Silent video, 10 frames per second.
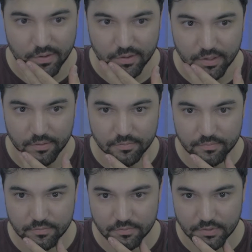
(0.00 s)
yeah,
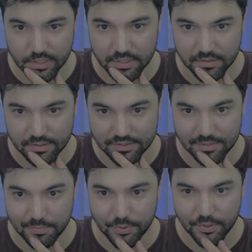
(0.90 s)
it's a
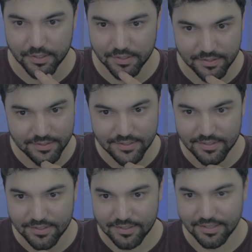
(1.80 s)
boy,
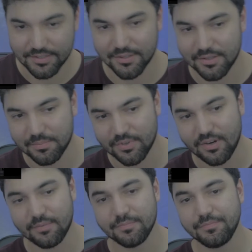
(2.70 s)
Antonio
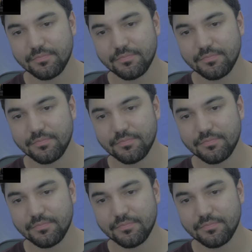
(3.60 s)
Brown.